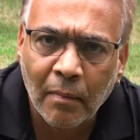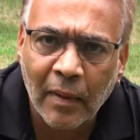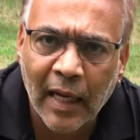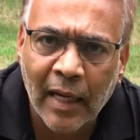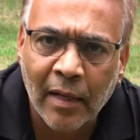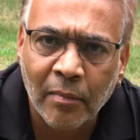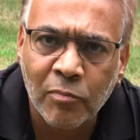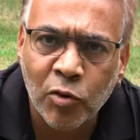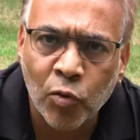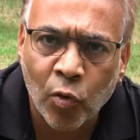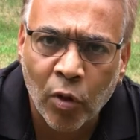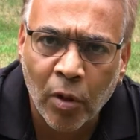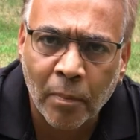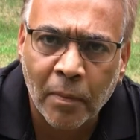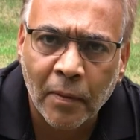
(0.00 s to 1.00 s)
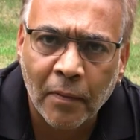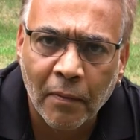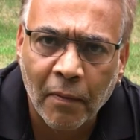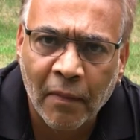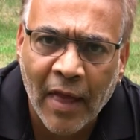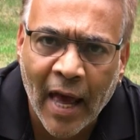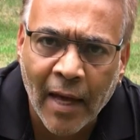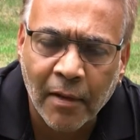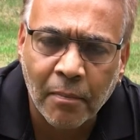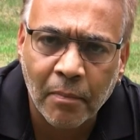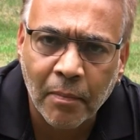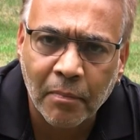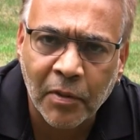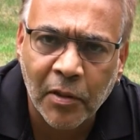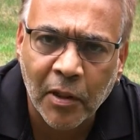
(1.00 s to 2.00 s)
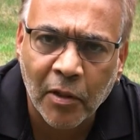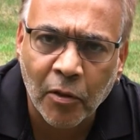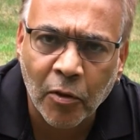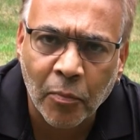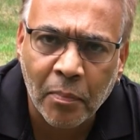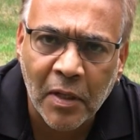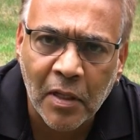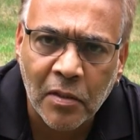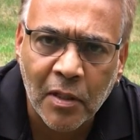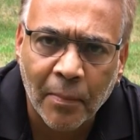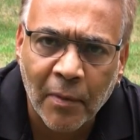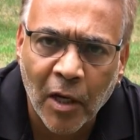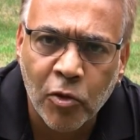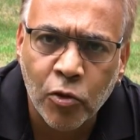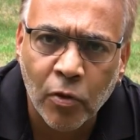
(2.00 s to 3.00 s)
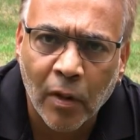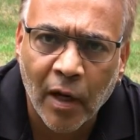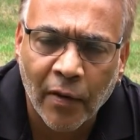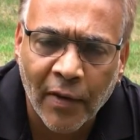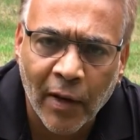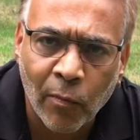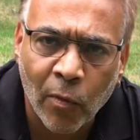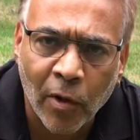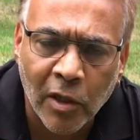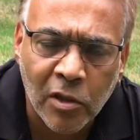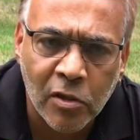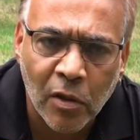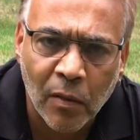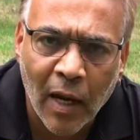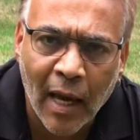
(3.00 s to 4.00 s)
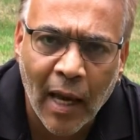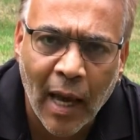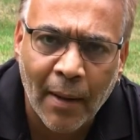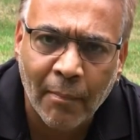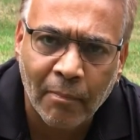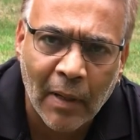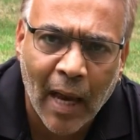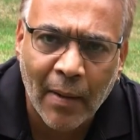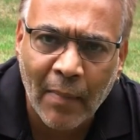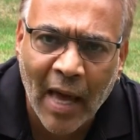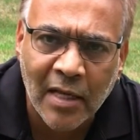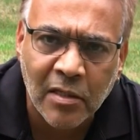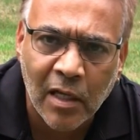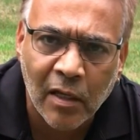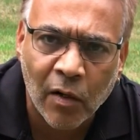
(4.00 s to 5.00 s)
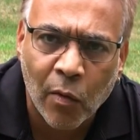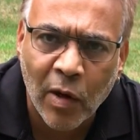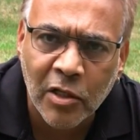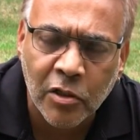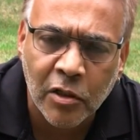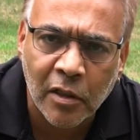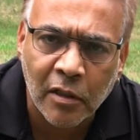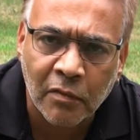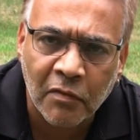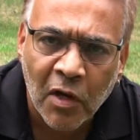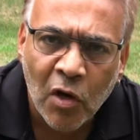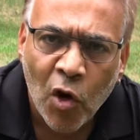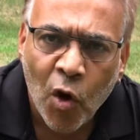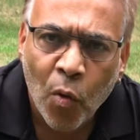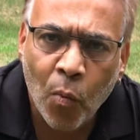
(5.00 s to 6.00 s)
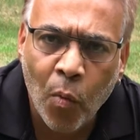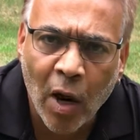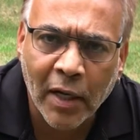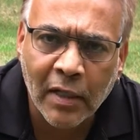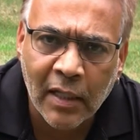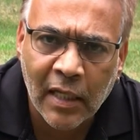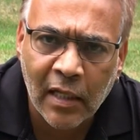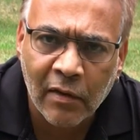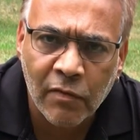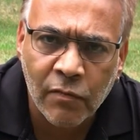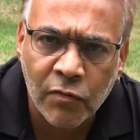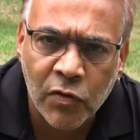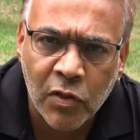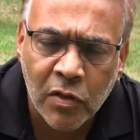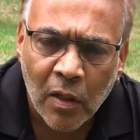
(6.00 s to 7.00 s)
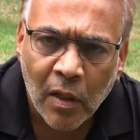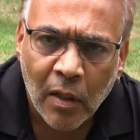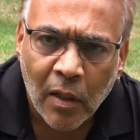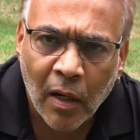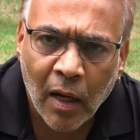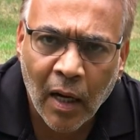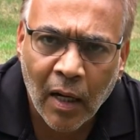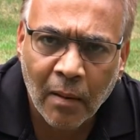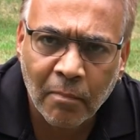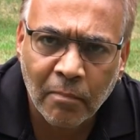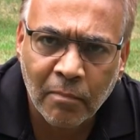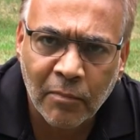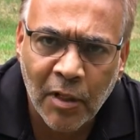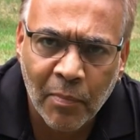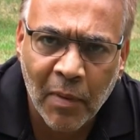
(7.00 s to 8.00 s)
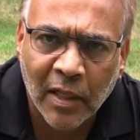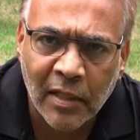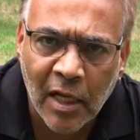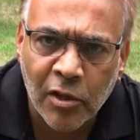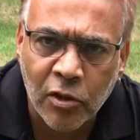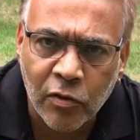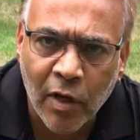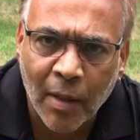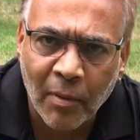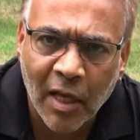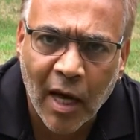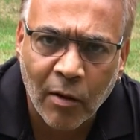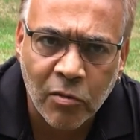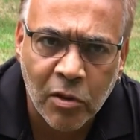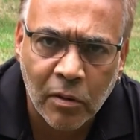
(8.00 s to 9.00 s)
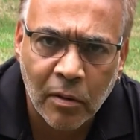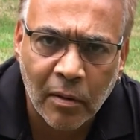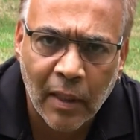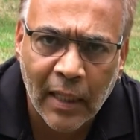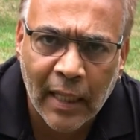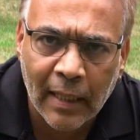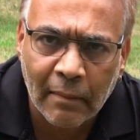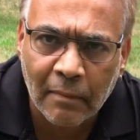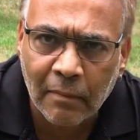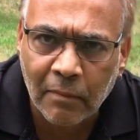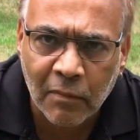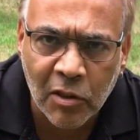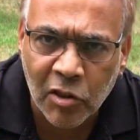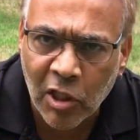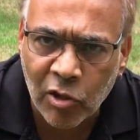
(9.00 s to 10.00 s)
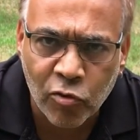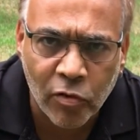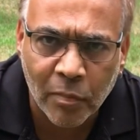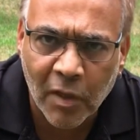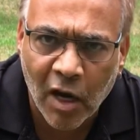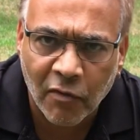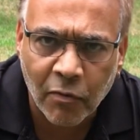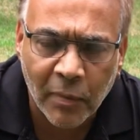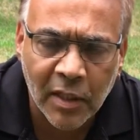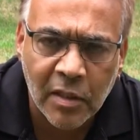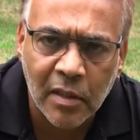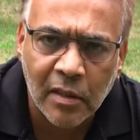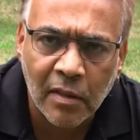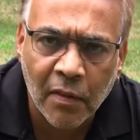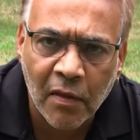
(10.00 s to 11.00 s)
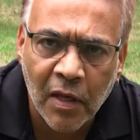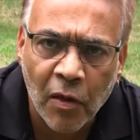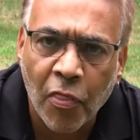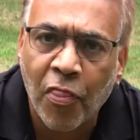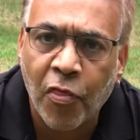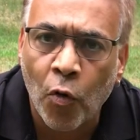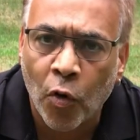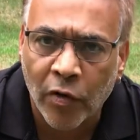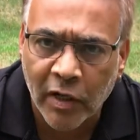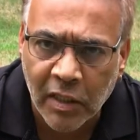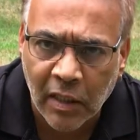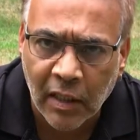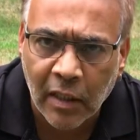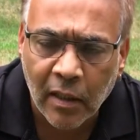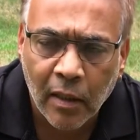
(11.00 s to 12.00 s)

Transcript: and absorb that particular piece. I'm not sure how that works. So I'm asking the question of what gives Nipmuc Nation Tribal Council, this interim government, the authority